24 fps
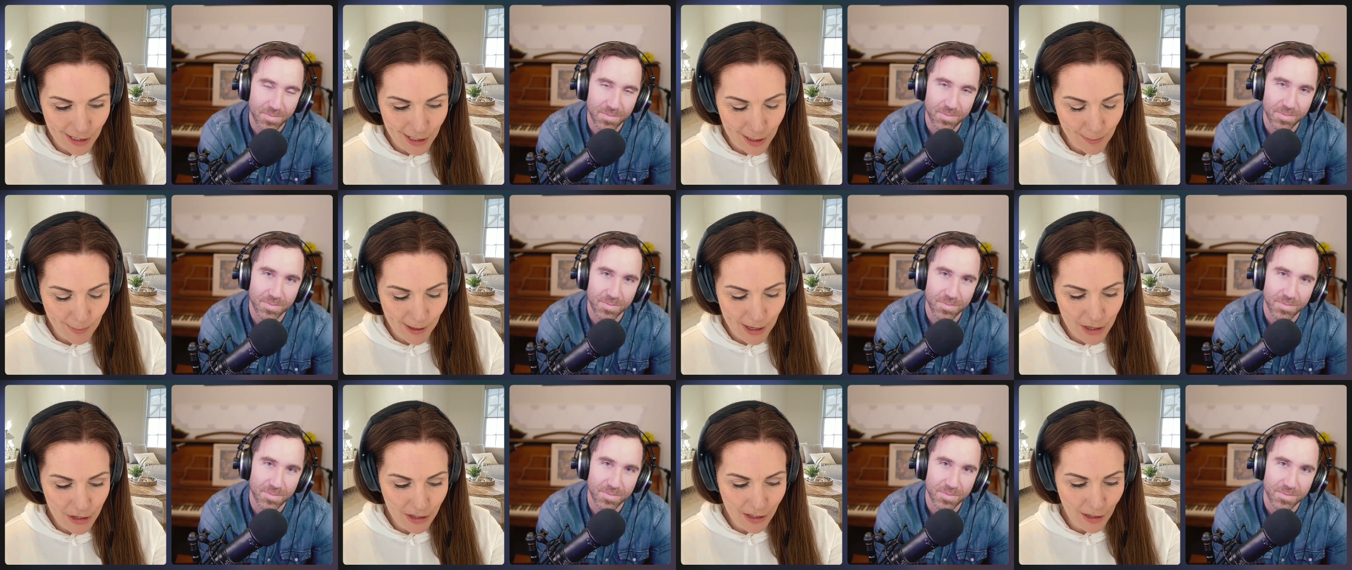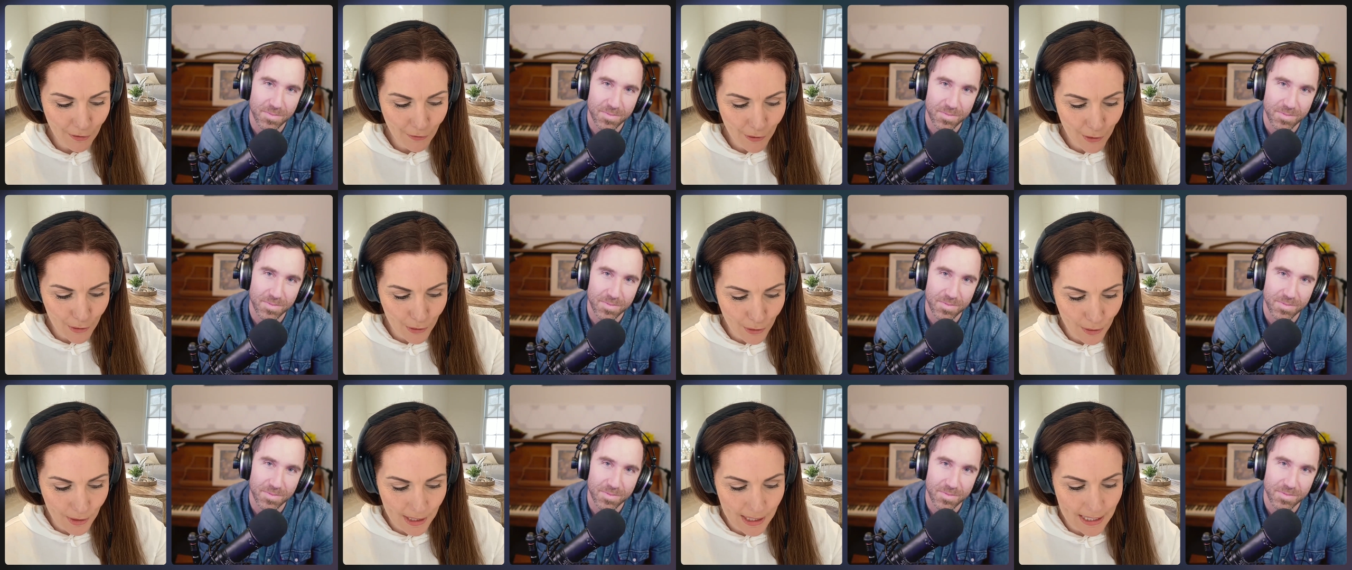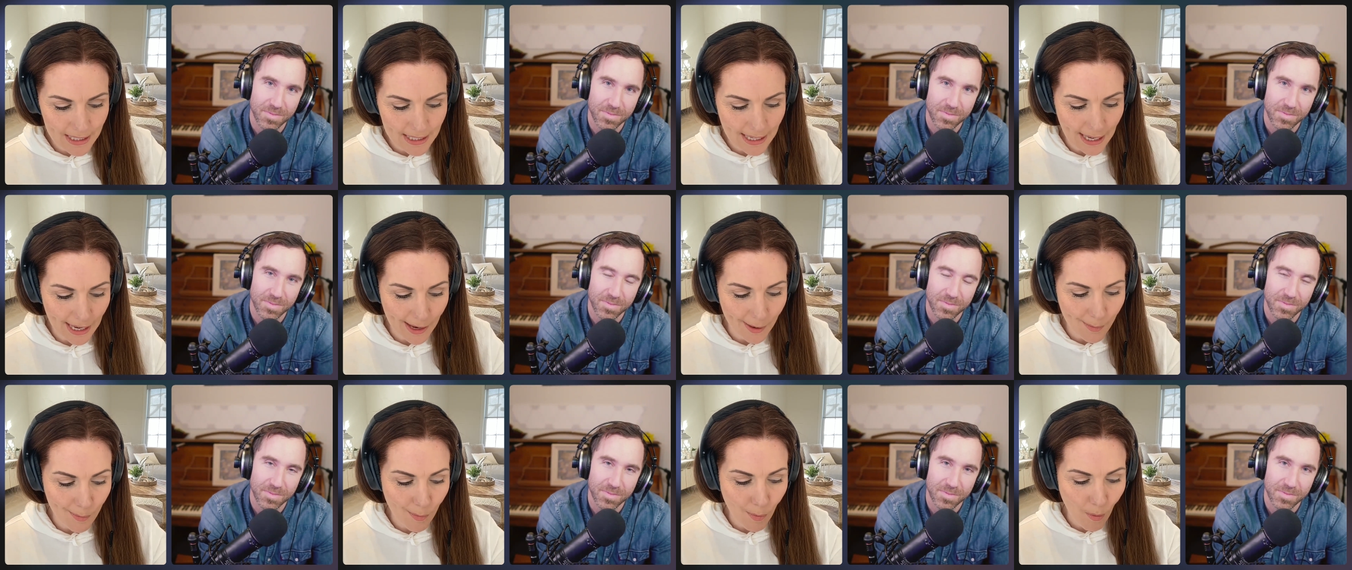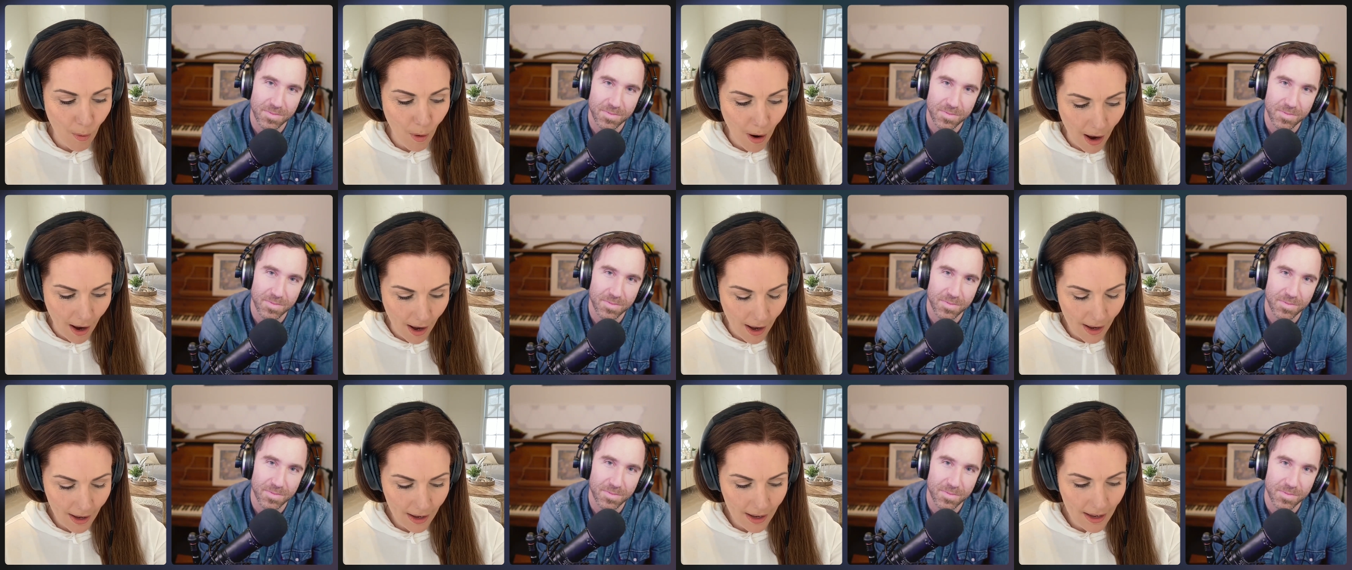Speaker 1: especially if you do the same
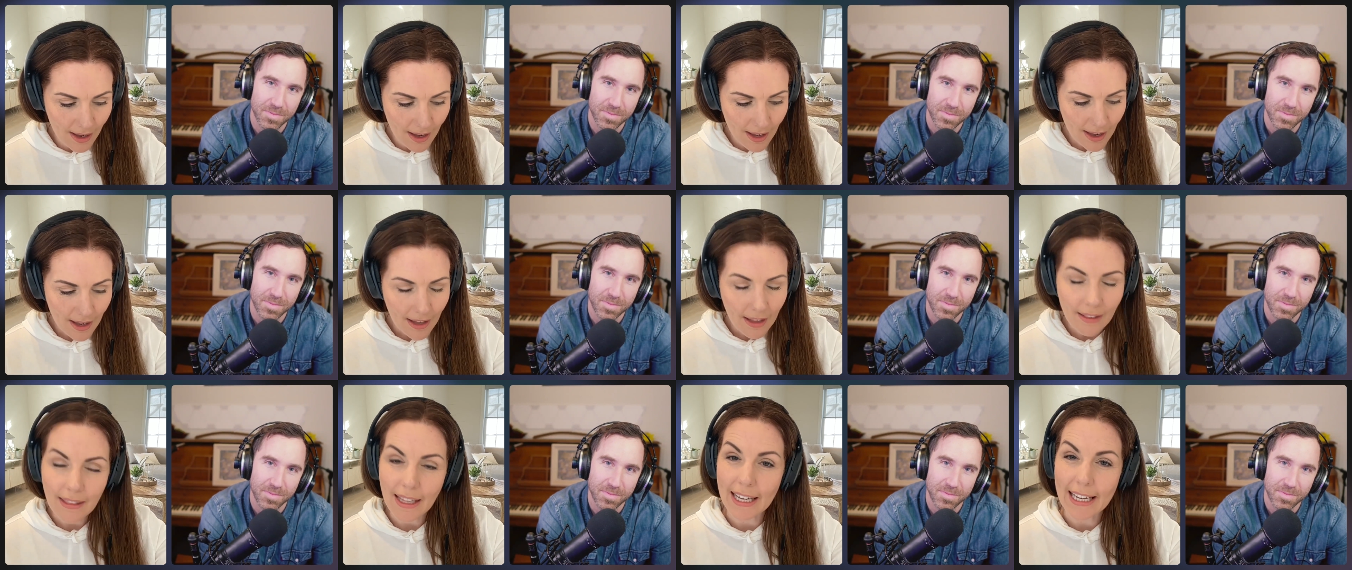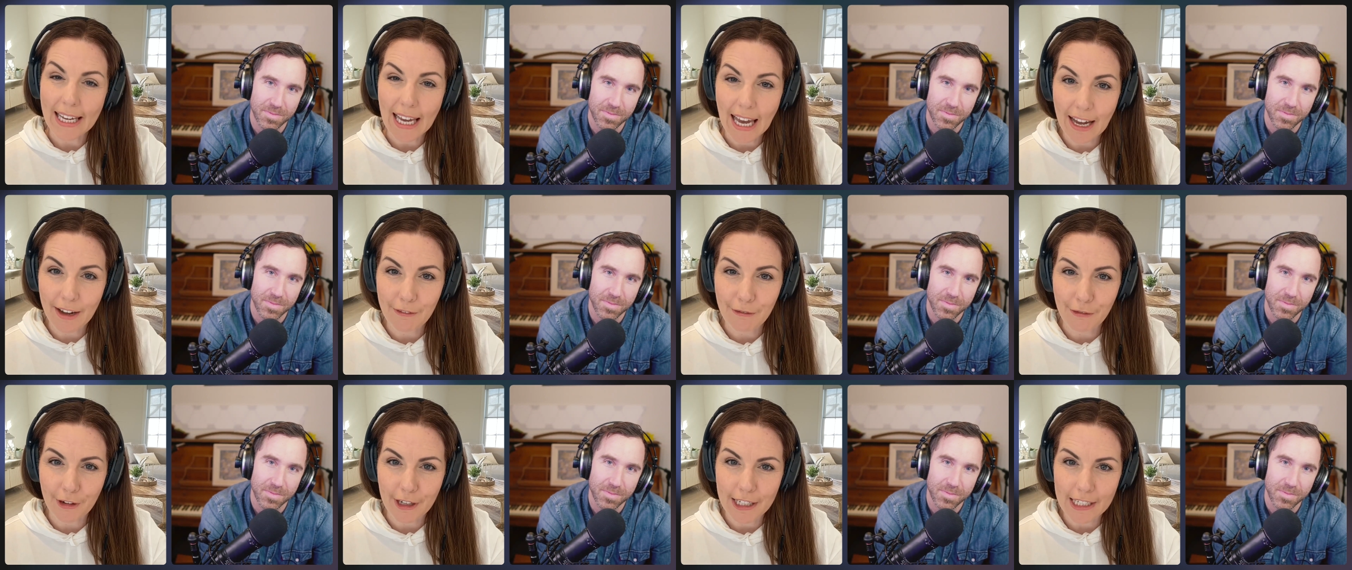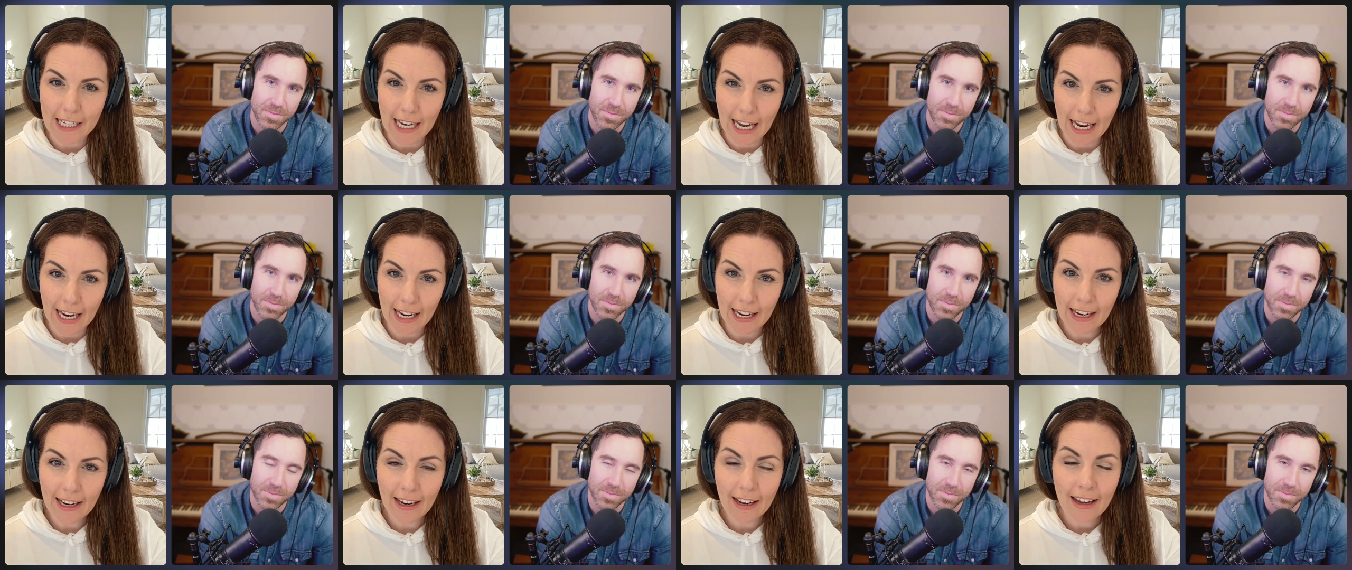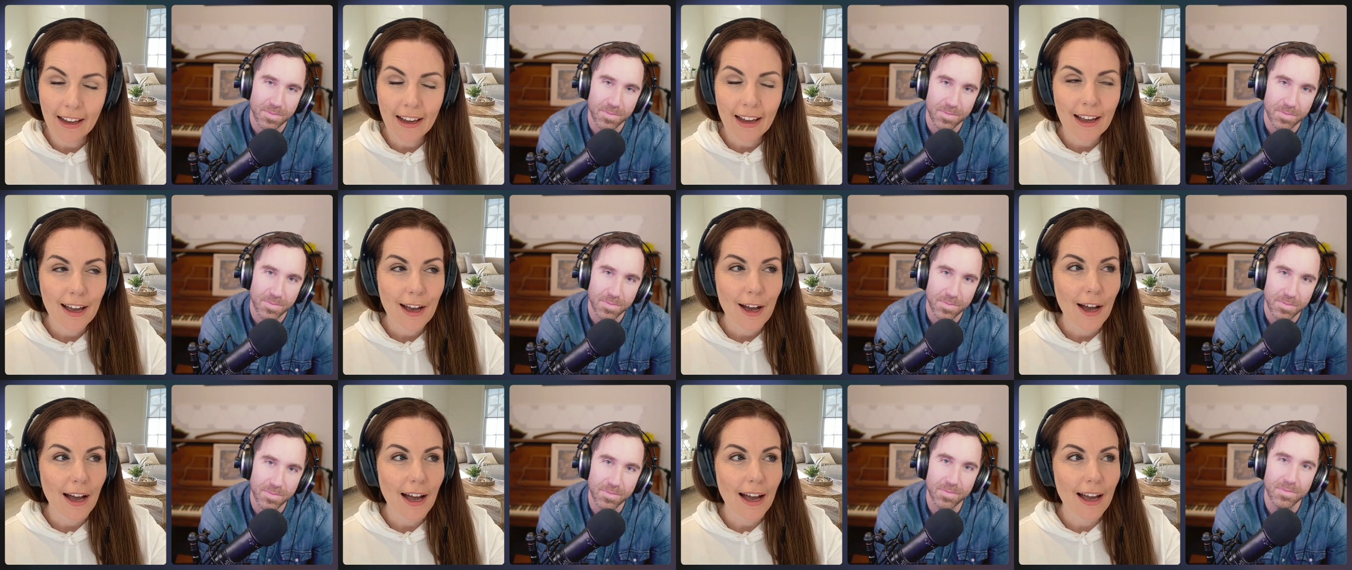walk like every day,
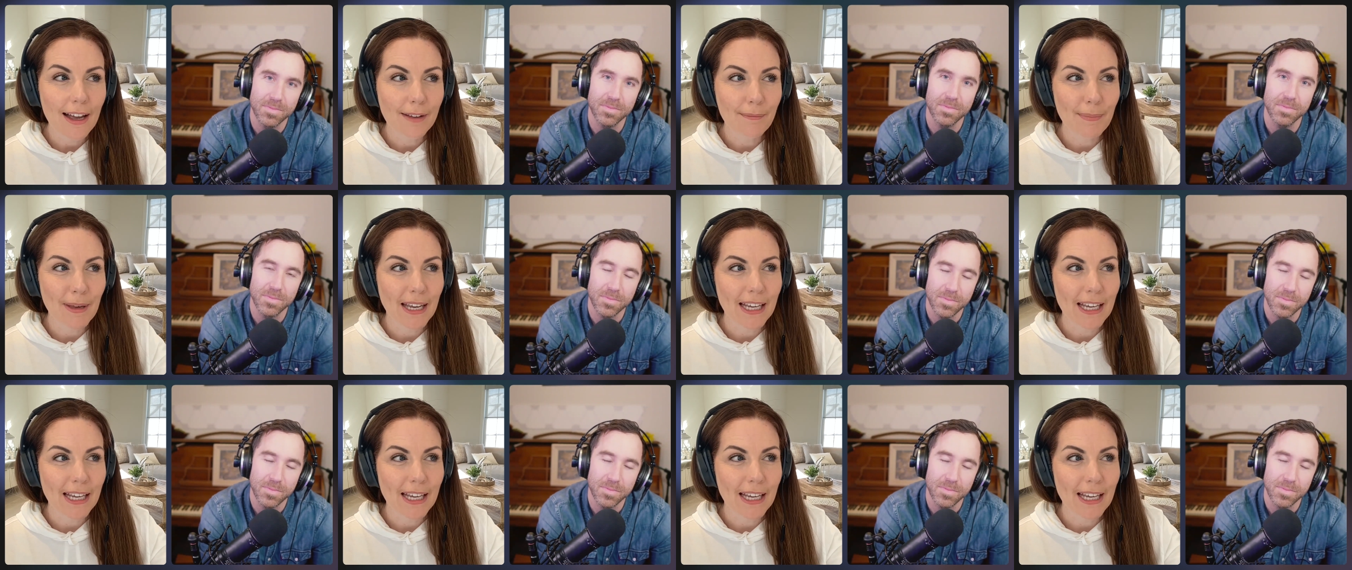Hmm.